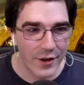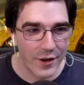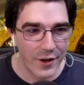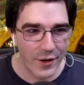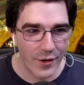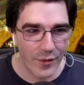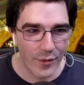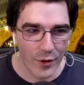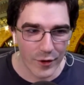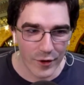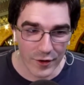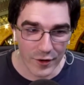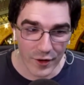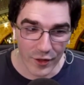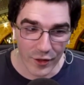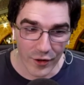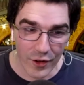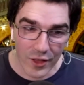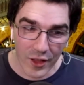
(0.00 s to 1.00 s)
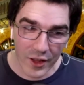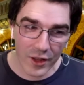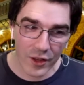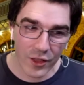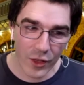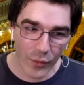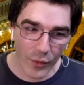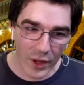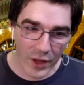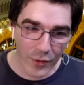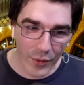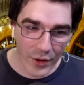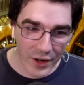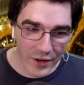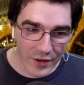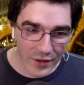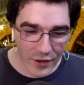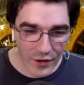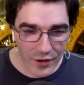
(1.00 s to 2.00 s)
Well, does it look like the way you want it to
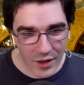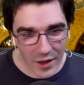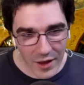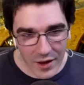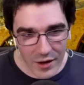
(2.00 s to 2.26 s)
look like?